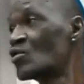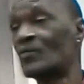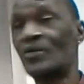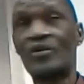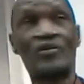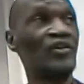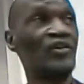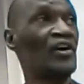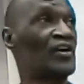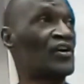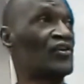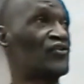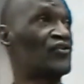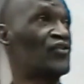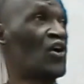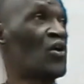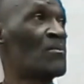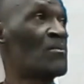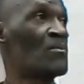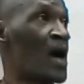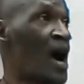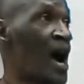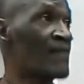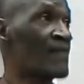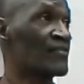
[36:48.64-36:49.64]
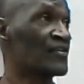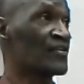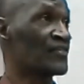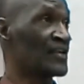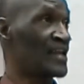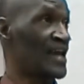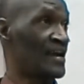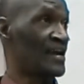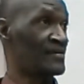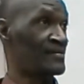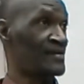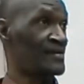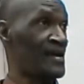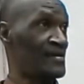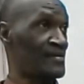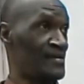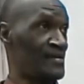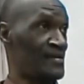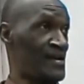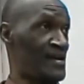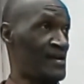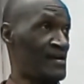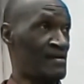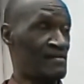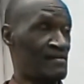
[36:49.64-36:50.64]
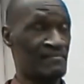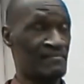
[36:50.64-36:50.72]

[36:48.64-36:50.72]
is looking so marvelous. I'm like, damn.